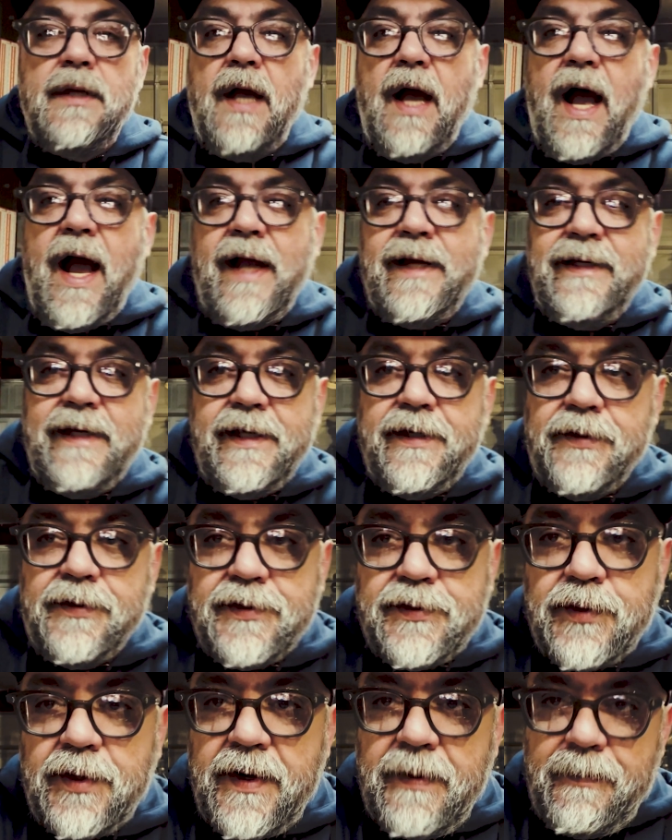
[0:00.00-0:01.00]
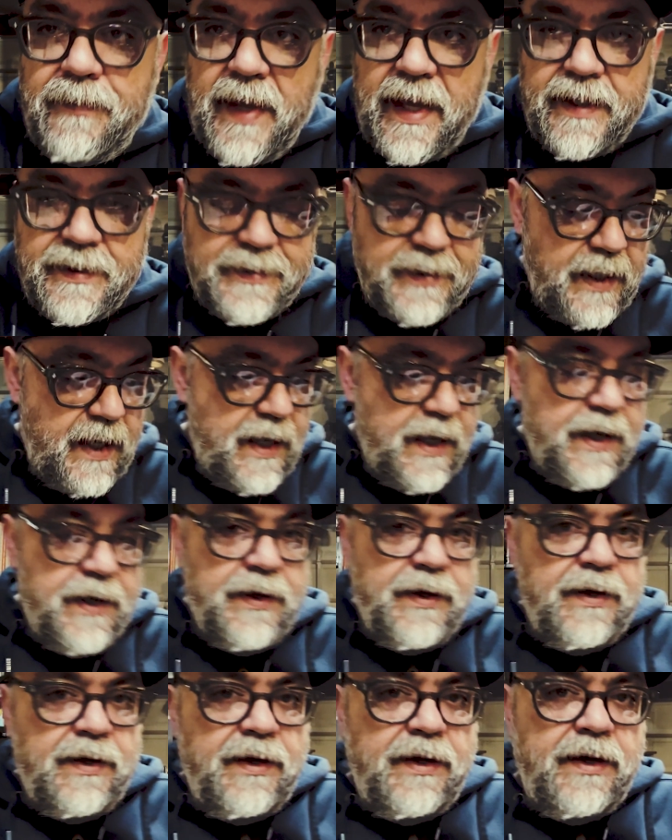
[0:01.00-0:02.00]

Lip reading: ideal sort of baseline